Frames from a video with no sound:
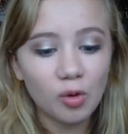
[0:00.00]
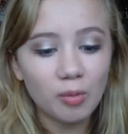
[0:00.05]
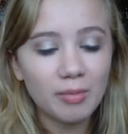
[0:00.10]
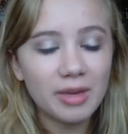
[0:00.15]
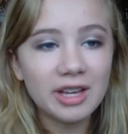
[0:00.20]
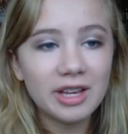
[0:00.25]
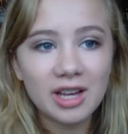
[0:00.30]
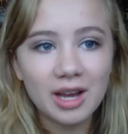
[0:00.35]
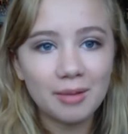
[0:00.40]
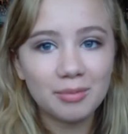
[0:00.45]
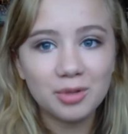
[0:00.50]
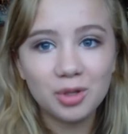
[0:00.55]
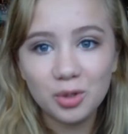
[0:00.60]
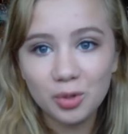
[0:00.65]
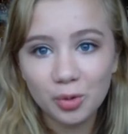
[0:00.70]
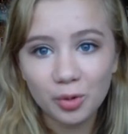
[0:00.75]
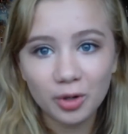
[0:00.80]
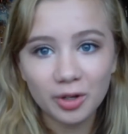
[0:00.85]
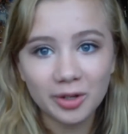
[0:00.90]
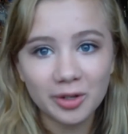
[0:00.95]
makeup
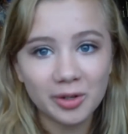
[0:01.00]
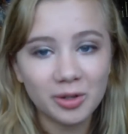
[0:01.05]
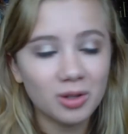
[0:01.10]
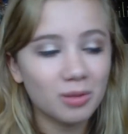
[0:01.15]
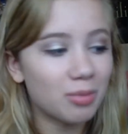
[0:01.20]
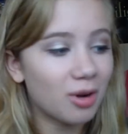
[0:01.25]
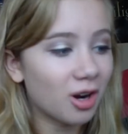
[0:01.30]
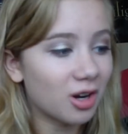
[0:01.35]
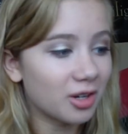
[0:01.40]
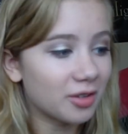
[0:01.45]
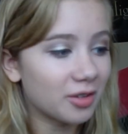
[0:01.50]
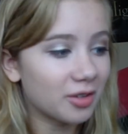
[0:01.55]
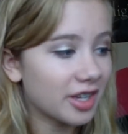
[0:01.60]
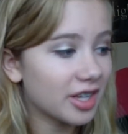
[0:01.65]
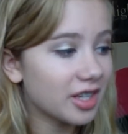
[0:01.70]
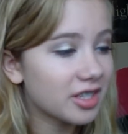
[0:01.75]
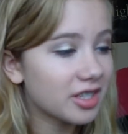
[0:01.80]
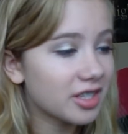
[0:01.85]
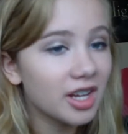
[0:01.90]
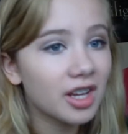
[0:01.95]
tutorial part of
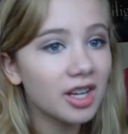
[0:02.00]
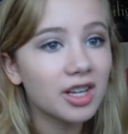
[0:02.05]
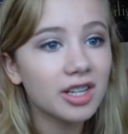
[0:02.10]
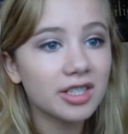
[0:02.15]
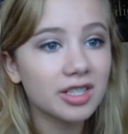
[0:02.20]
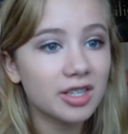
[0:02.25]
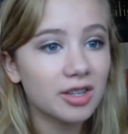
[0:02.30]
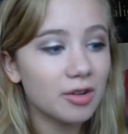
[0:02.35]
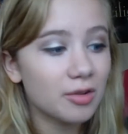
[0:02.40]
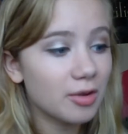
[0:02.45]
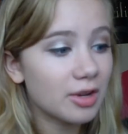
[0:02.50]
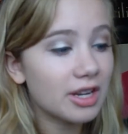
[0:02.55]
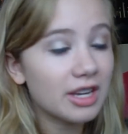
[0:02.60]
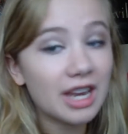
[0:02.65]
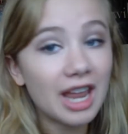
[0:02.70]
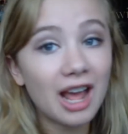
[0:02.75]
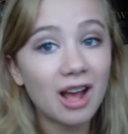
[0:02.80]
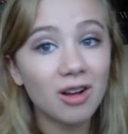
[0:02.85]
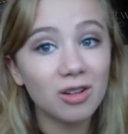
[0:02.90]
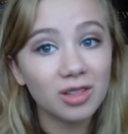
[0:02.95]
it. So
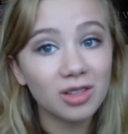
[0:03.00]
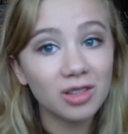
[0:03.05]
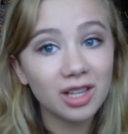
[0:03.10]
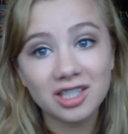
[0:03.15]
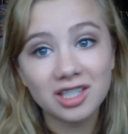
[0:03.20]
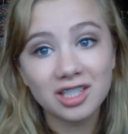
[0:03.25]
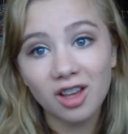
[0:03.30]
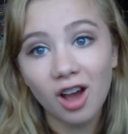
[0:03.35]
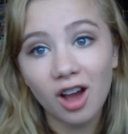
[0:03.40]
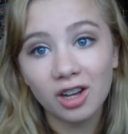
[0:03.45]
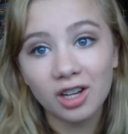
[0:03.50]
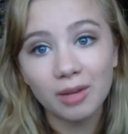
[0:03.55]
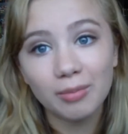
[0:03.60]
now let's talk